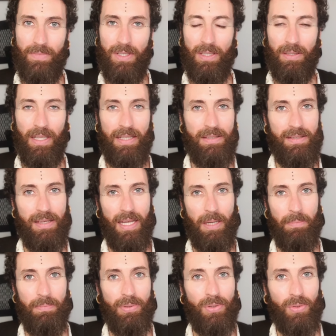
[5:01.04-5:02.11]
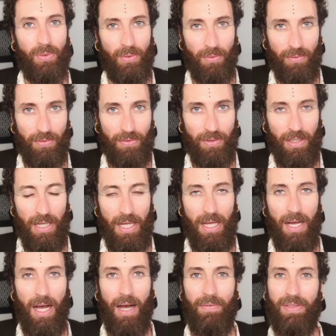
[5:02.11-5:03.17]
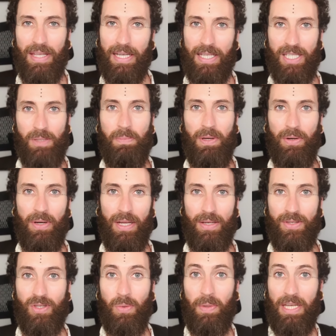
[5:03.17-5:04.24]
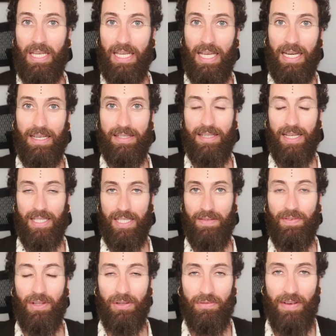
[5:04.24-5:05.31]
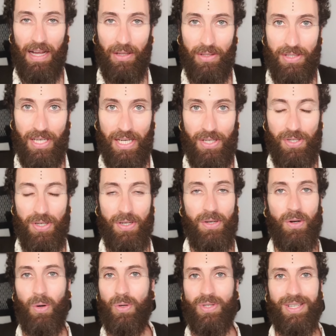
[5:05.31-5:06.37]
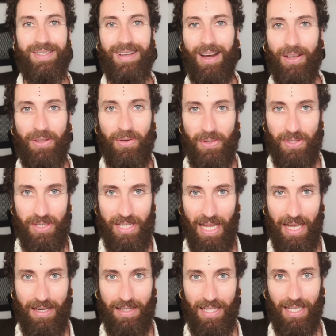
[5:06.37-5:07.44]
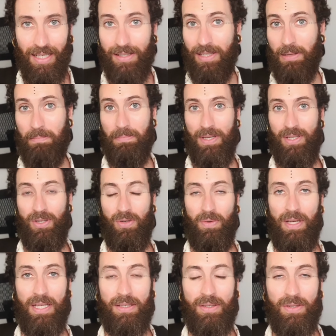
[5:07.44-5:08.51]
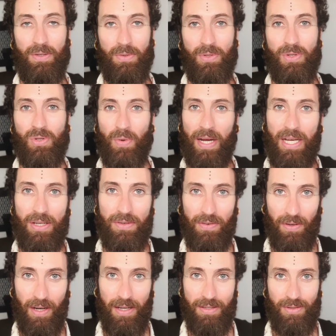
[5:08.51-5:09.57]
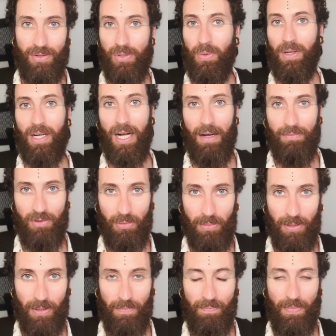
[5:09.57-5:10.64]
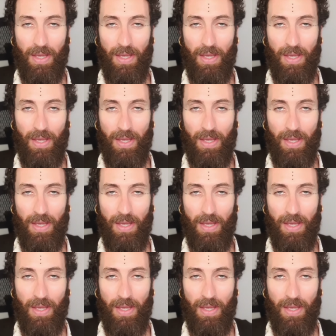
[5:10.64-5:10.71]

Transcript: let's say, proof of the experience so we can get a sense of either validation or just understanding because the mystery is too strange for us or too uncomfortable.